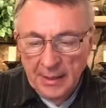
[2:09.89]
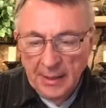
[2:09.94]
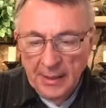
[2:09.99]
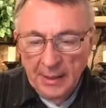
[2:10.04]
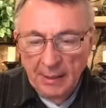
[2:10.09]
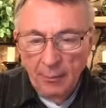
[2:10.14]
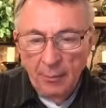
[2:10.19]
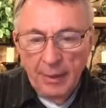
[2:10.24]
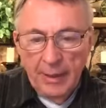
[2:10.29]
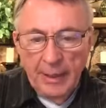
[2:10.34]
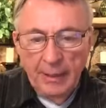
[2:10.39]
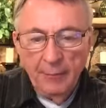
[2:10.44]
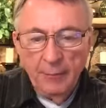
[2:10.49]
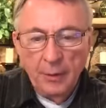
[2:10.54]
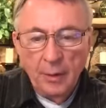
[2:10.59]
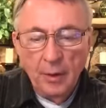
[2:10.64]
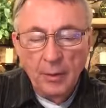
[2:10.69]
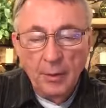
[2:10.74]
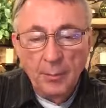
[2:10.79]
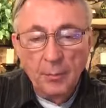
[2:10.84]
And we give
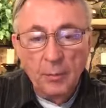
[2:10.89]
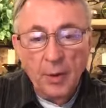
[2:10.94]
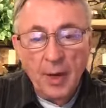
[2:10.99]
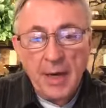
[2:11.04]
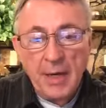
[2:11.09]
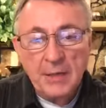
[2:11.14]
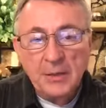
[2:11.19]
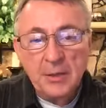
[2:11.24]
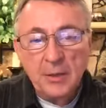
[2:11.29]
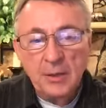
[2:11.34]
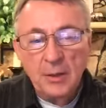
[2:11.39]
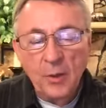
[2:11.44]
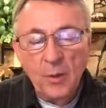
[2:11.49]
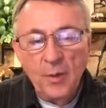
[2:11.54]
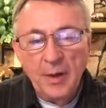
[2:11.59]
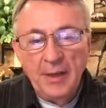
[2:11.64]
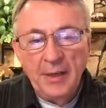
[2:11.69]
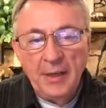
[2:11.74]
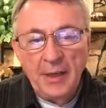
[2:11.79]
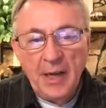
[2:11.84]
you all the praise, the
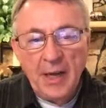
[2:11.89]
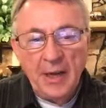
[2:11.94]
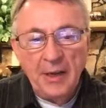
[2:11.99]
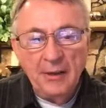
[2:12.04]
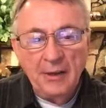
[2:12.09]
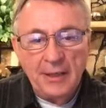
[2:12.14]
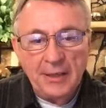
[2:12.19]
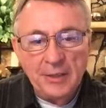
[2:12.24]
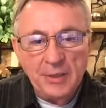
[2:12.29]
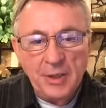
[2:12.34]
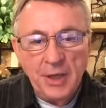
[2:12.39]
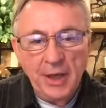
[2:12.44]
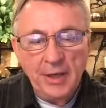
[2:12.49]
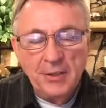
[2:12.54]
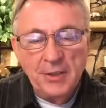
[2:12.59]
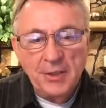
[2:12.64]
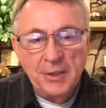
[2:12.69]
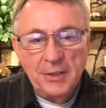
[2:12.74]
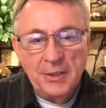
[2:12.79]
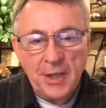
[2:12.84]
glory, the honor. In
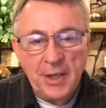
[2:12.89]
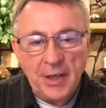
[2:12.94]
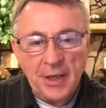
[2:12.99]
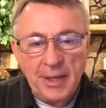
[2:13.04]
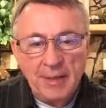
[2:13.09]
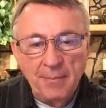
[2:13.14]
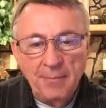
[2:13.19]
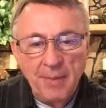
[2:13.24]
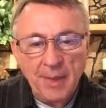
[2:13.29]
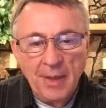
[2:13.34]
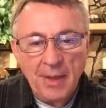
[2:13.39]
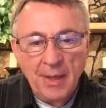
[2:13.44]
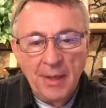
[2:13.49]
Jesus' name,